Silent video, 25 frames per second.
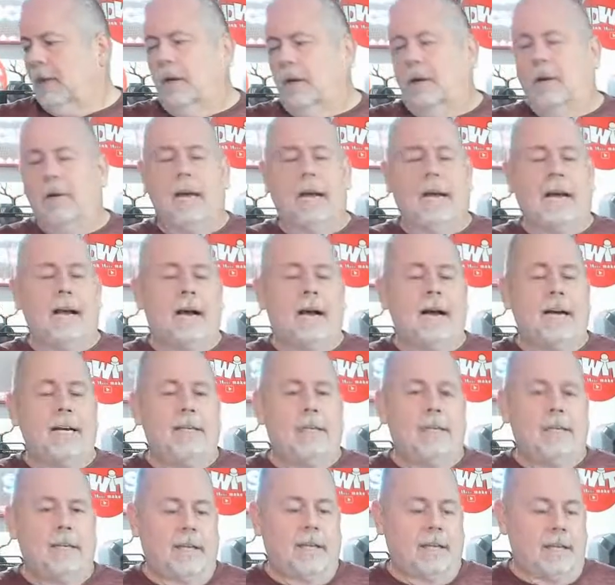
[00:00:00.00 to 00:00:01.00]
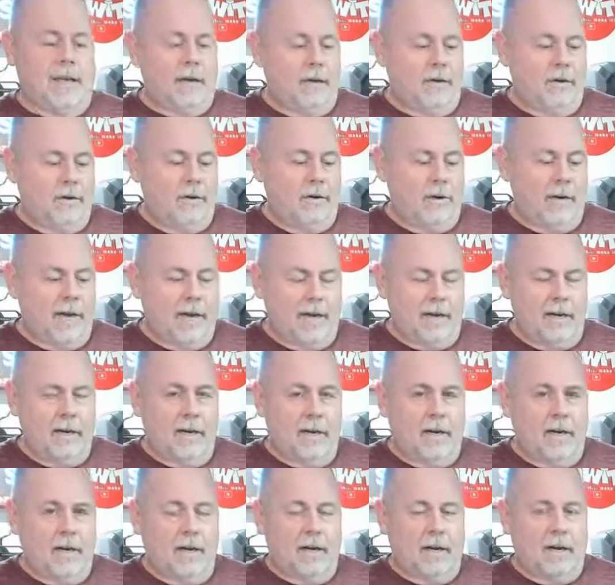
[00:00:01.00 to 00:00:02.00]
Okay, guys, thank you
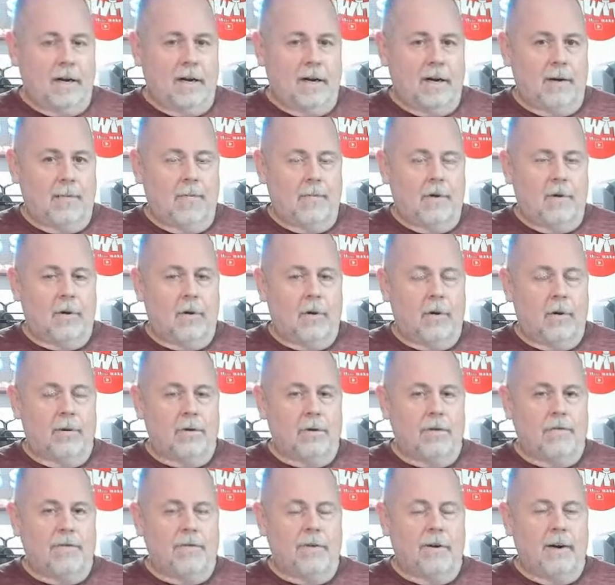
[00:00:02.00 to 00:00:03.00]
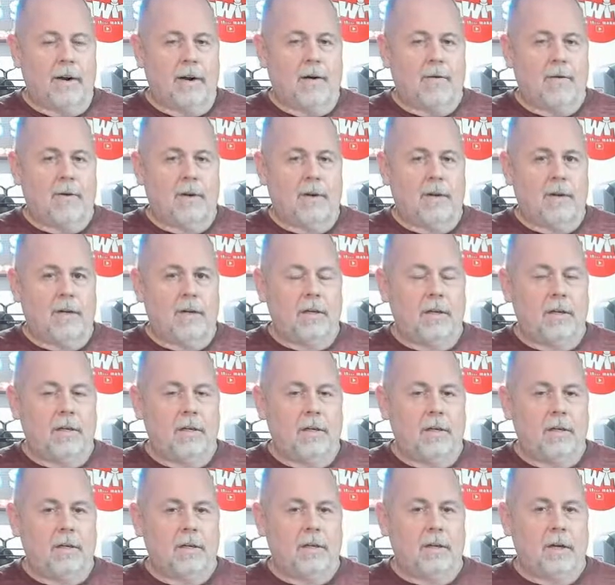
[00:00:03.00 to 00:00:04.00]
again, and we'll close it for now, and
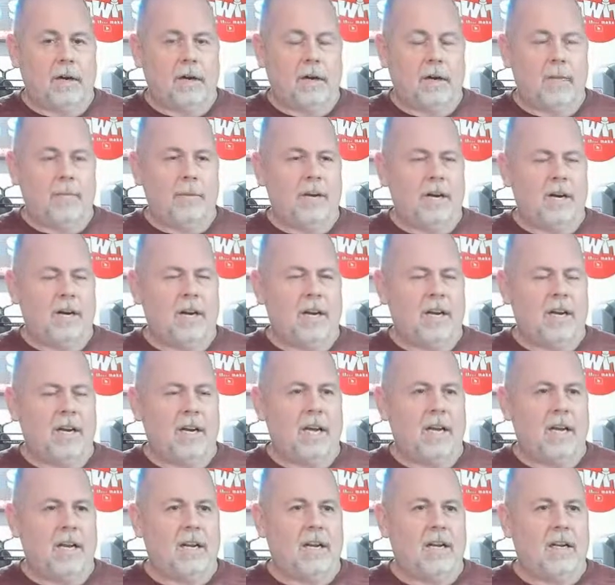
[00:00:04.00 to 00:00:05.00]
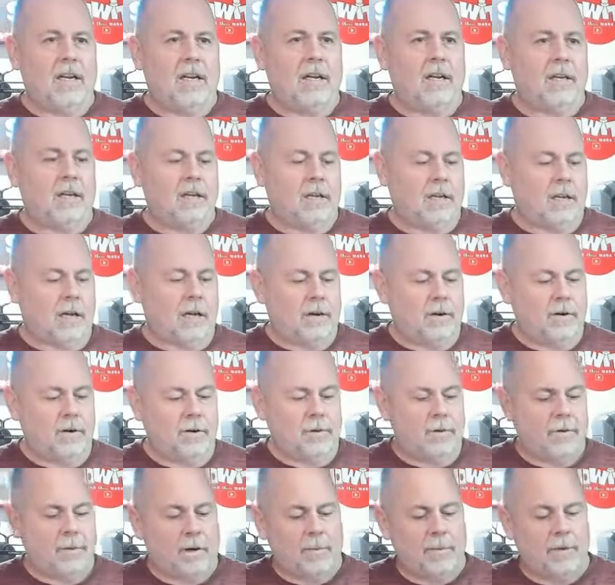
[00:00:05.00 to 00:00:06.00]
I'll be on again. I don't
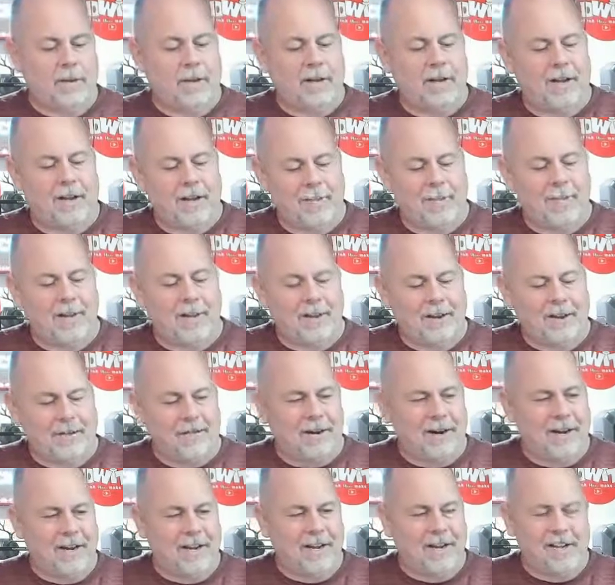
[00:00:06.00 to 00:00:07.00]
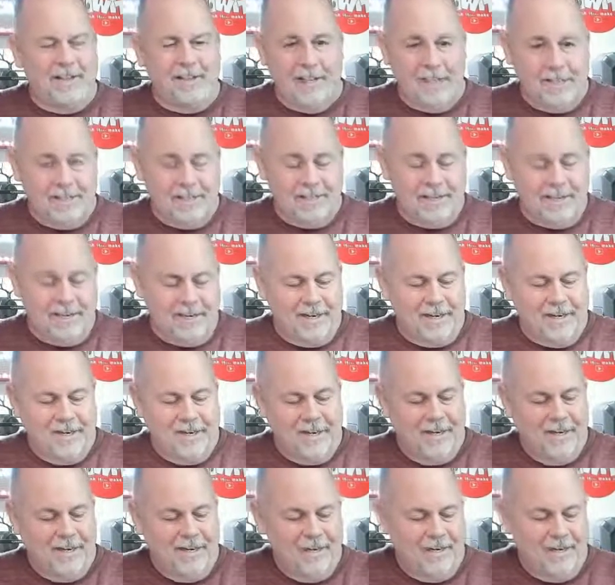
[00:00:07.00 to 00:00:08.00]
know. I'm going to try and get this thing
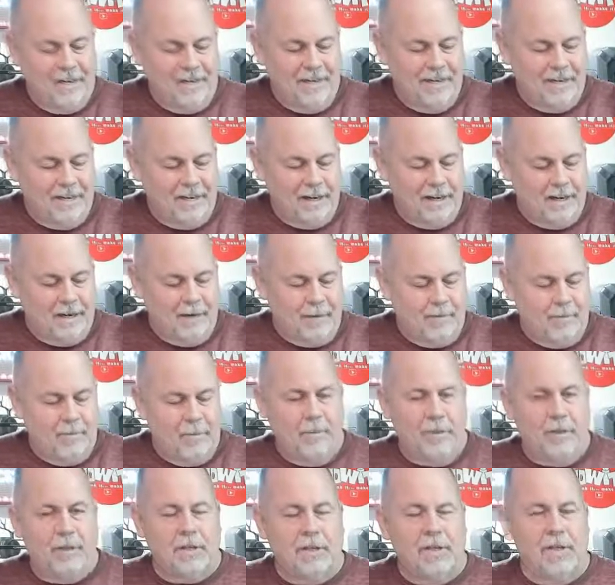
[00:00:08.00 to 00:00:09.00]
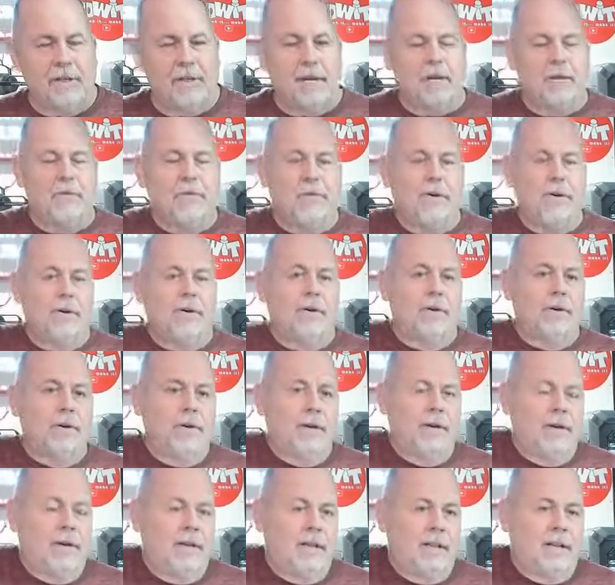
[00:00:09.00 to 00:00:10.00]
with the sound
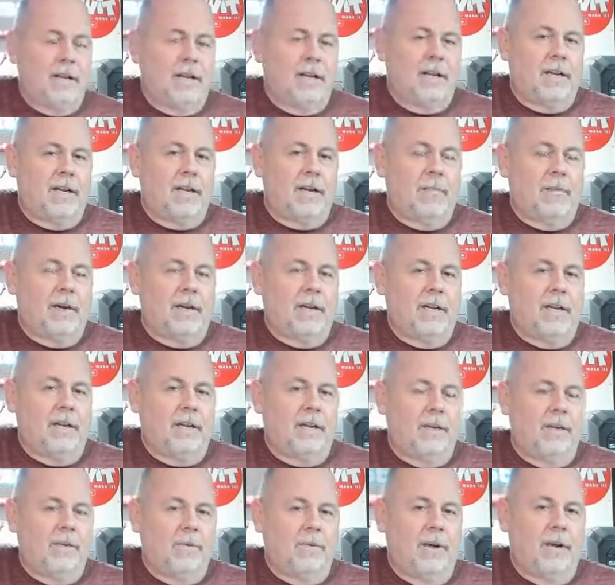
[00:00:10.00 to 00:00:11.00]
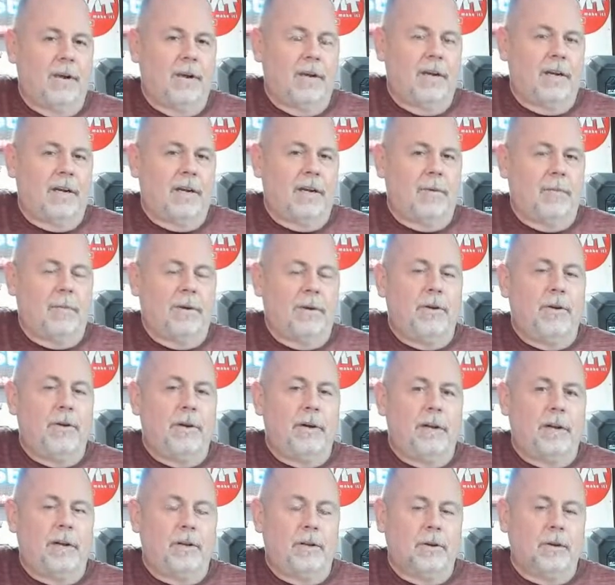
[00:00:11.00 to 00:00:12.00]
recorded and get that done by the end of the week, and I'll be
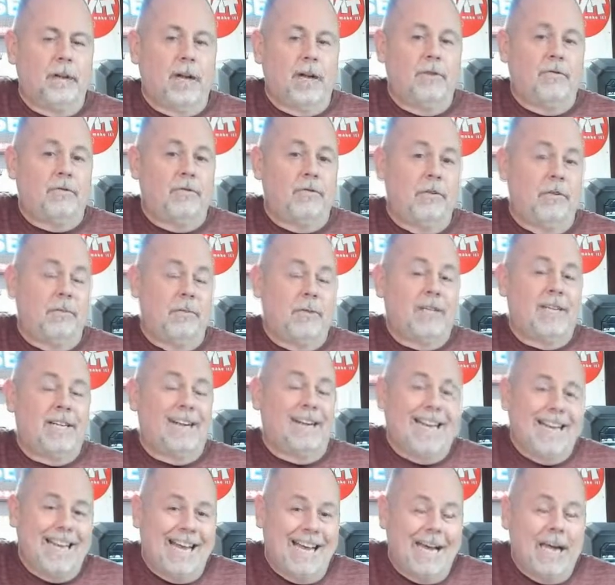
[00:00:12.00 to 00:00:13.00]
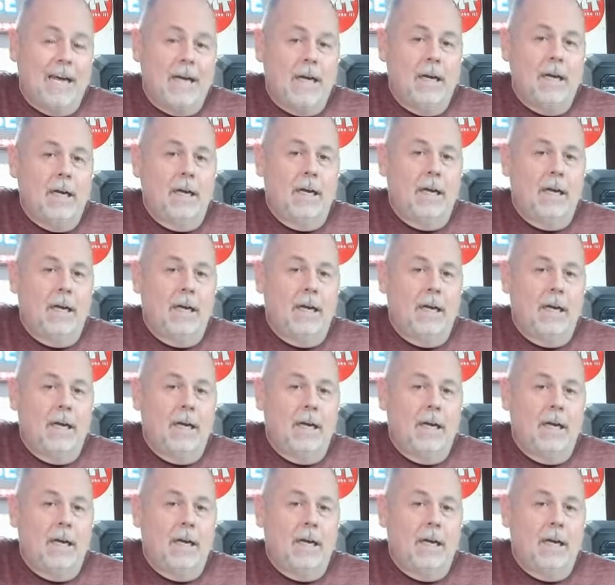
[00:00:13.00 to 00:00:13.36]
doing another live stream Sunday.